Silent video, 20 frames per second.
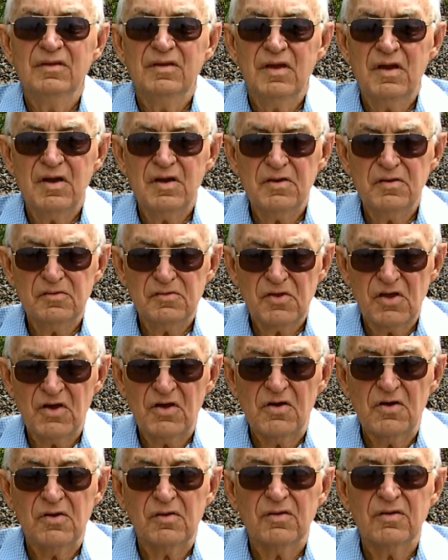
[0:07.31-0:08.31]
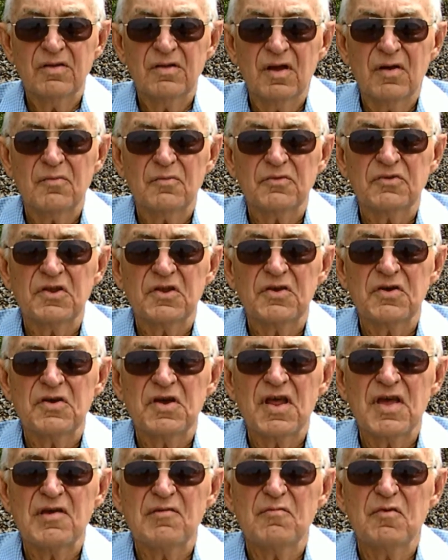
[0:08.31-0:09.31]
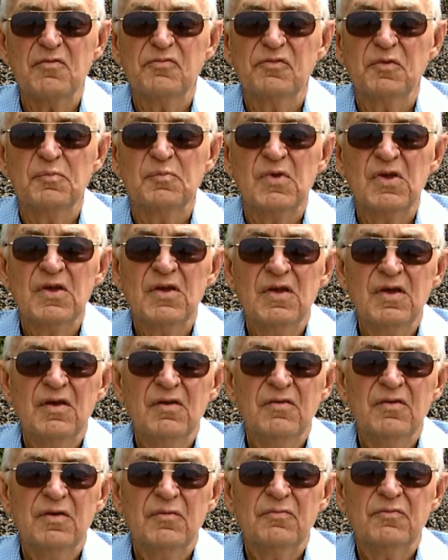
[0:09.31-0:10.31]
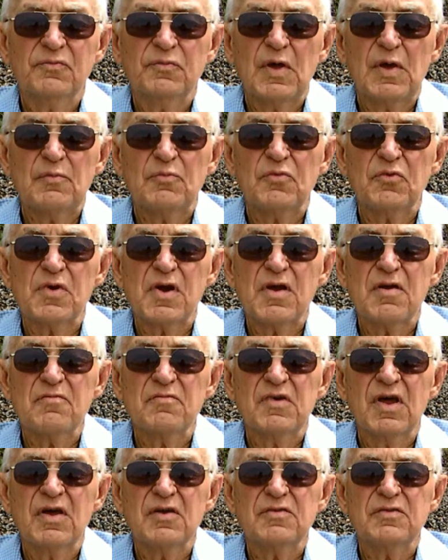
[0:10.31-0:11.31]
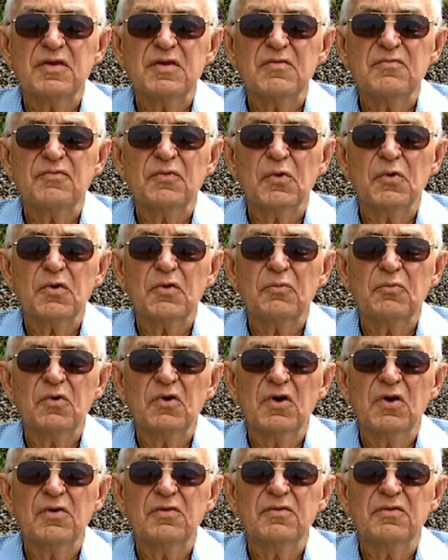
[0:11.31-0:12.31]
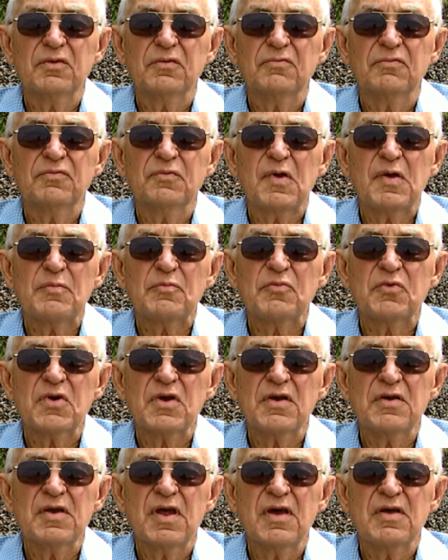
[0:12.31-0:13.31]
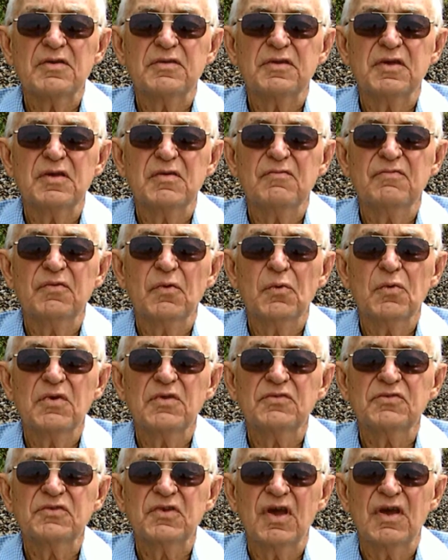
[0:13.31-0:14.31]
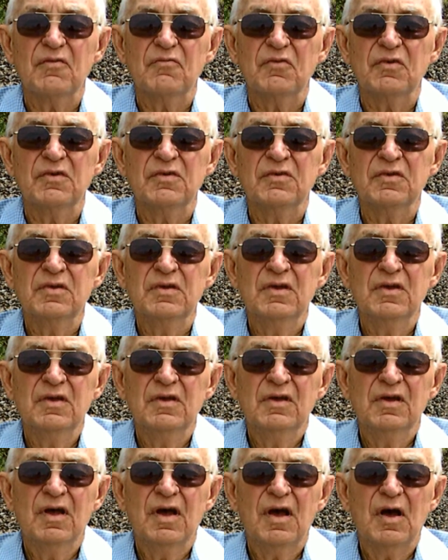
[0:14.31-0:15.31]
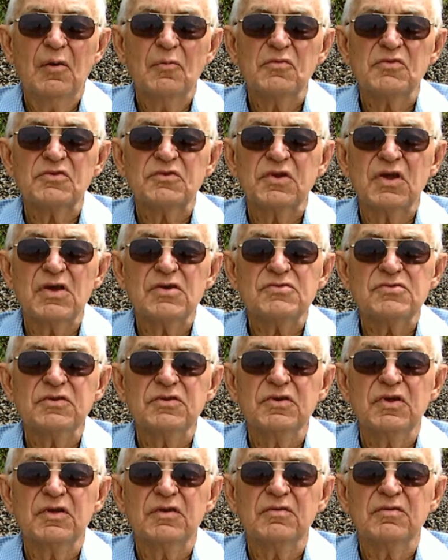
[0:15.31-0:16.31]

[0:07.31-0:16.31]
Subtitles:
Harold Young. I was in the Navy from February of 1941 to February 1947. I was stationed